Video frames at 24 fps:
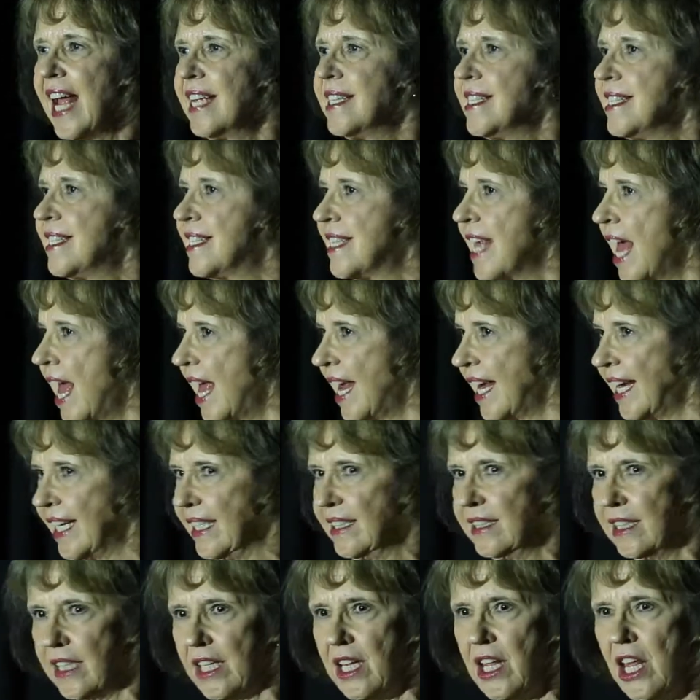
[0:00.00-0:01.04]
and
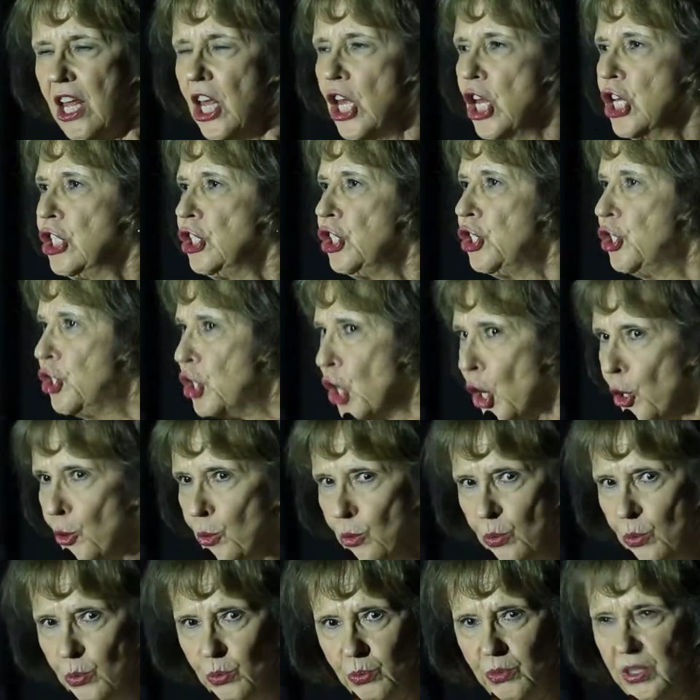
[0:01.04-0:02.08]
saying,
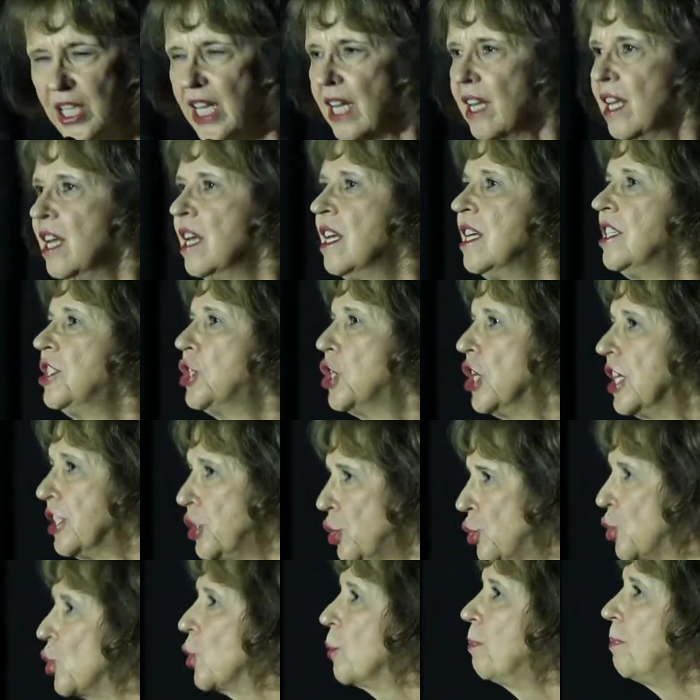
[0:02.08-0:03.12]
"Don't
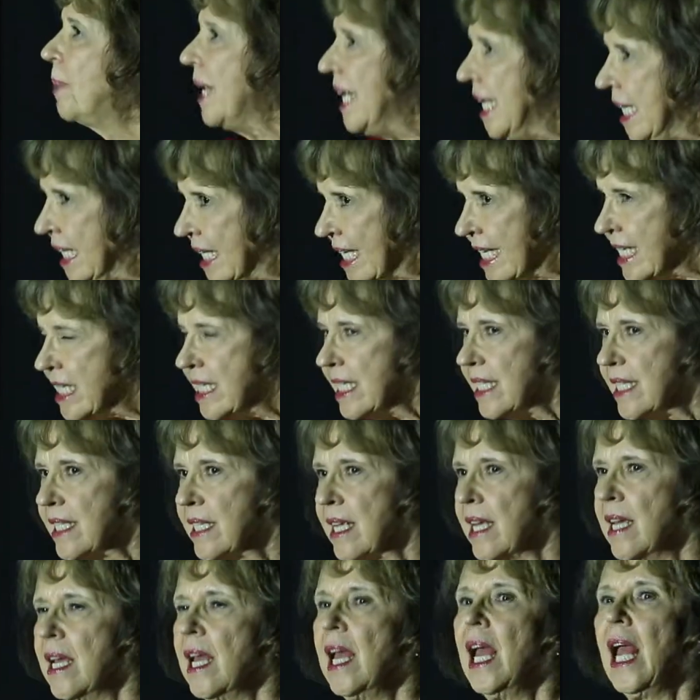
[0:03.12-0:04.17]
touch your penis
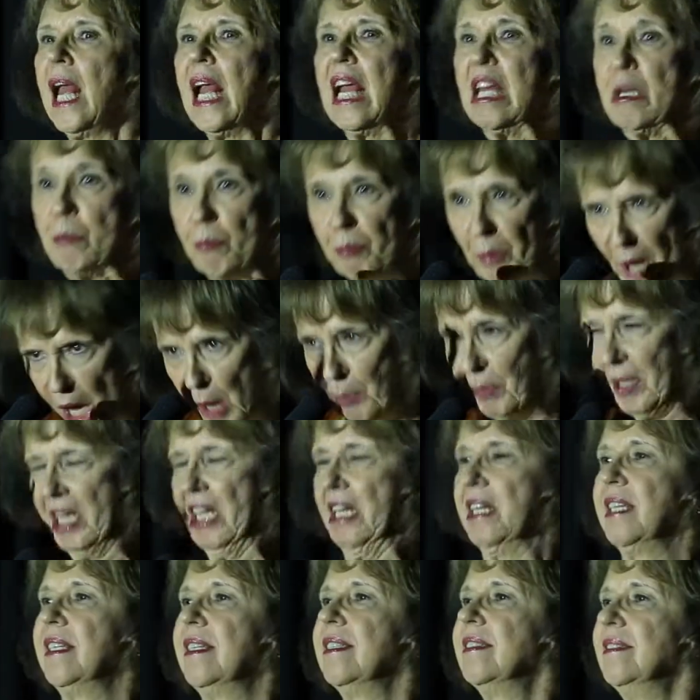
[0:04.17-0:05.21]
in
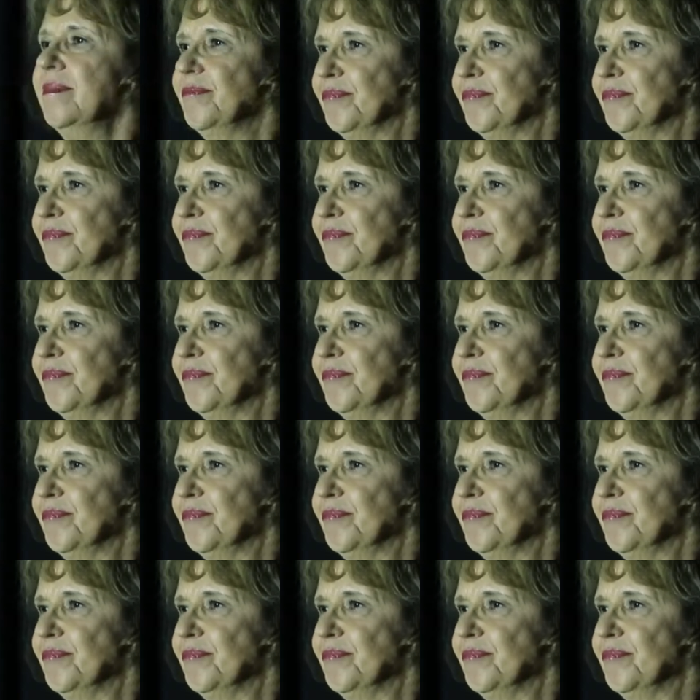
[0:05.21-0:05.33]
public."